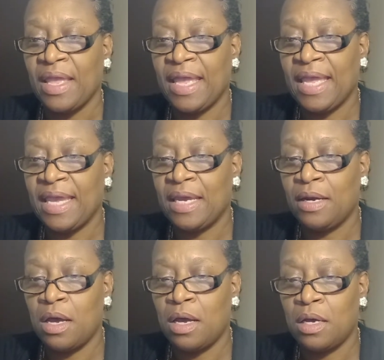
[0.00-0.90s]

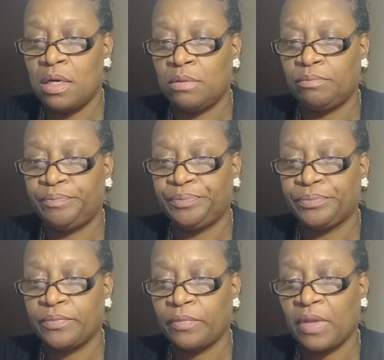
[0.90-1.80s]
And
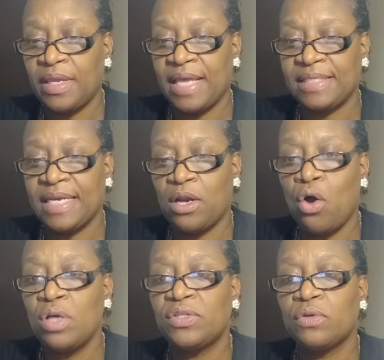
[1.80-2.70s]
yes, and it
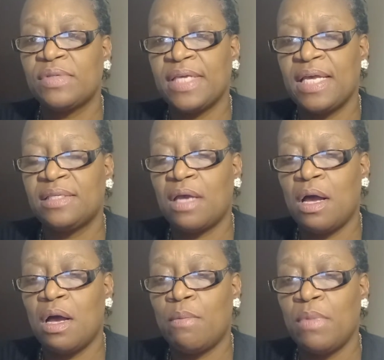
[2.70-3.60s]
also says,
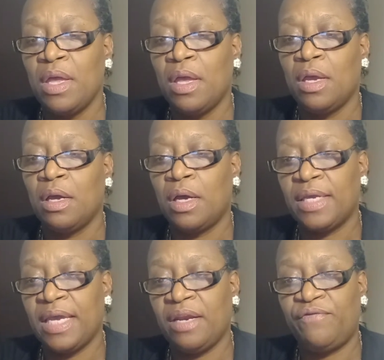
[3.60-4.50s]

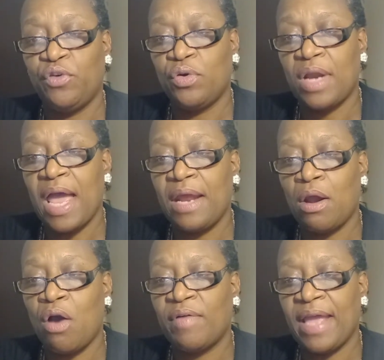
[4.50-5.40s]
again, if you're not
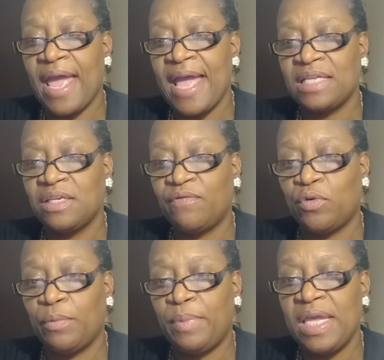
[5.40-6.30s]
already active
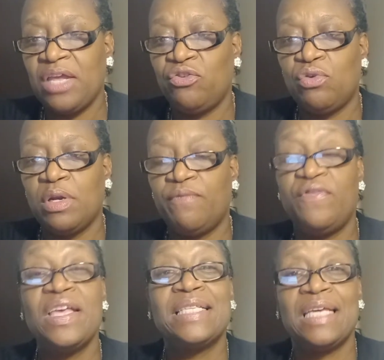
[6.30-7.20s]
on the Beacon, you can
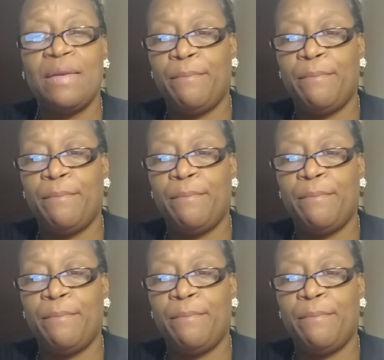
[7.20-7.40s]
visit